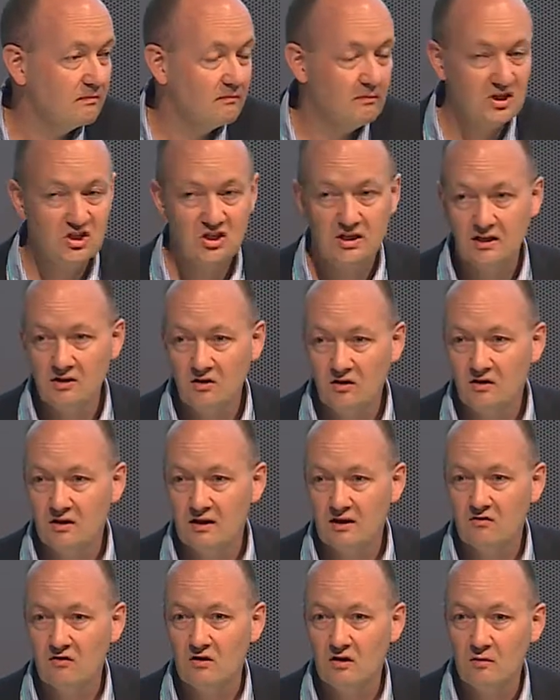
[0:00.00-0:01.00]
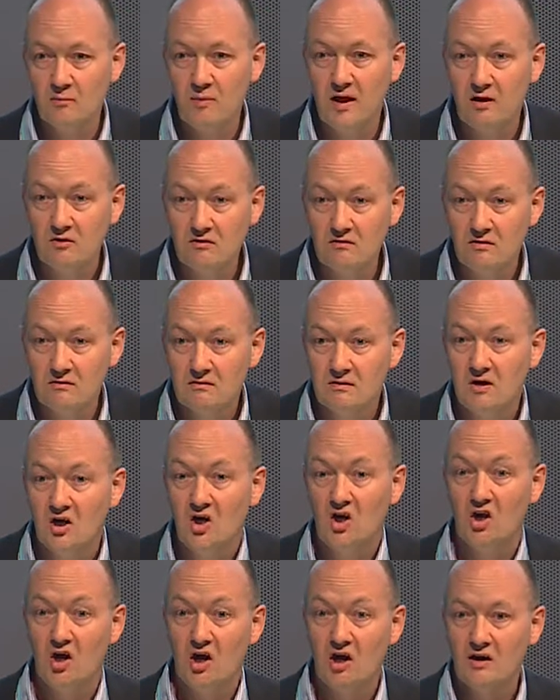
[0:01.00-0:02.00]
Machine learning is all about
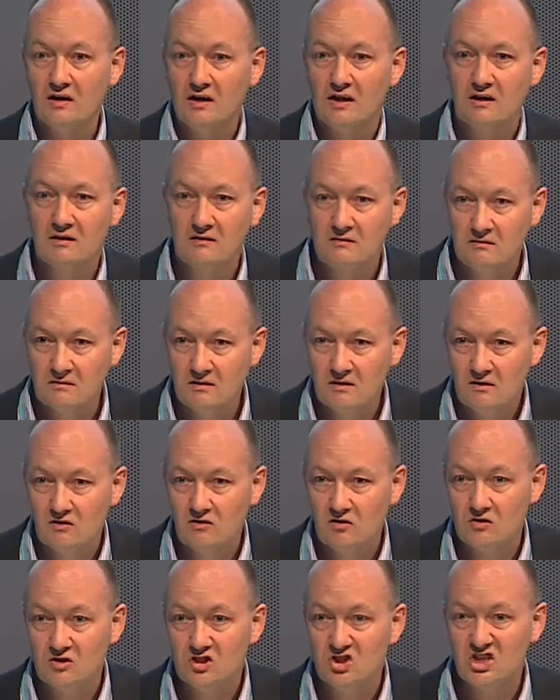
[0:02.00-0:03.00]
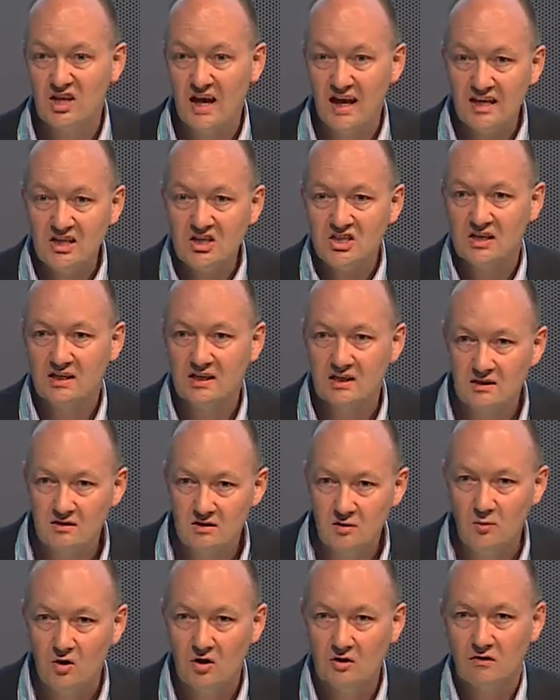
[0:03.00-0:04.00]
learning. So changing
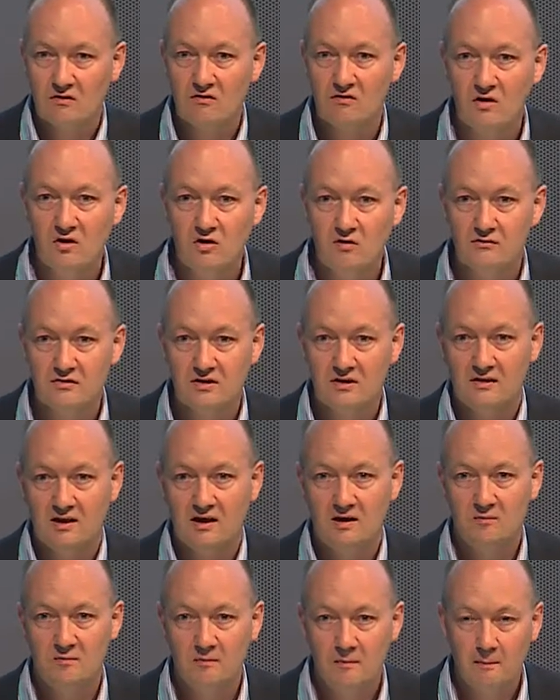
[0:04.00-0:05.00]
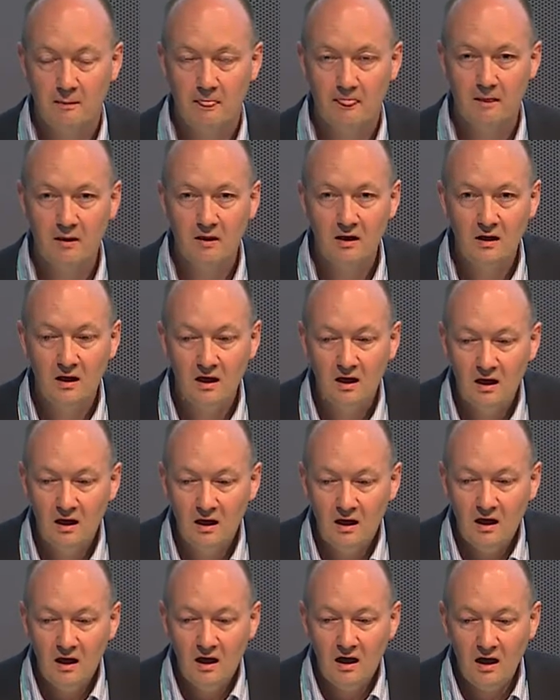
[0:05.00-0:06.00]
the models over
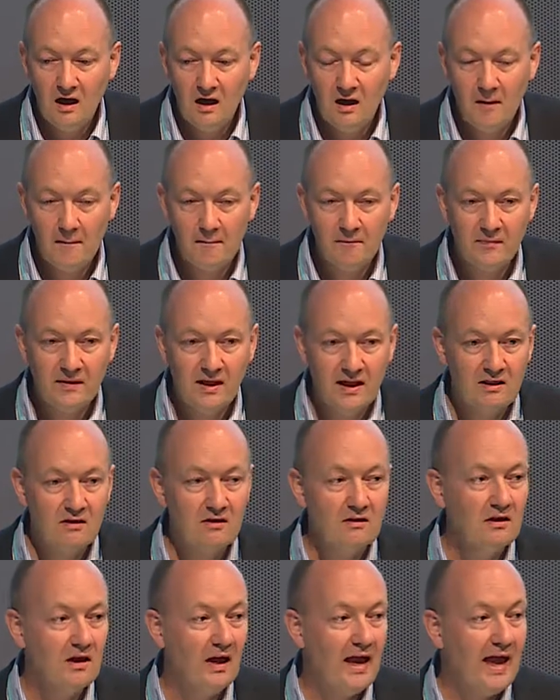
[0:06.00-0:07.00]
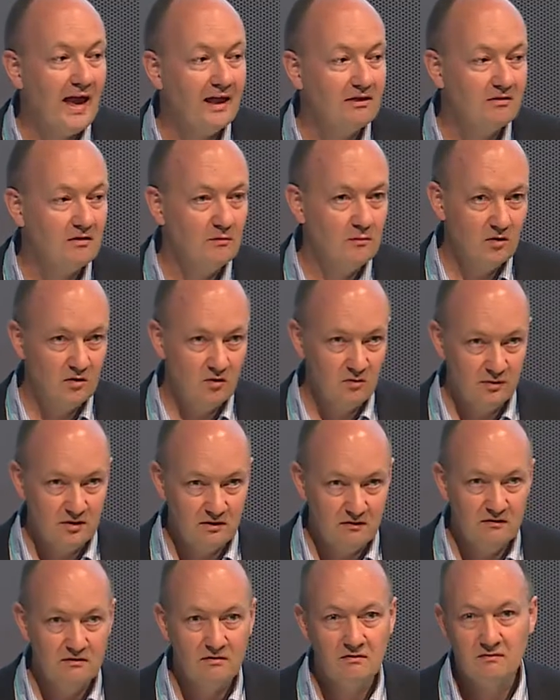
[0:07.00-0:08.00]
time. And at the
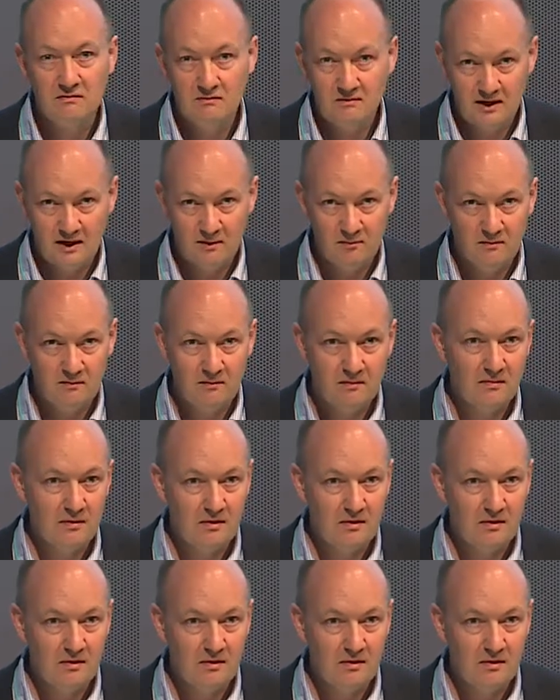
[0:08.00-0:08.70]
moment, I'm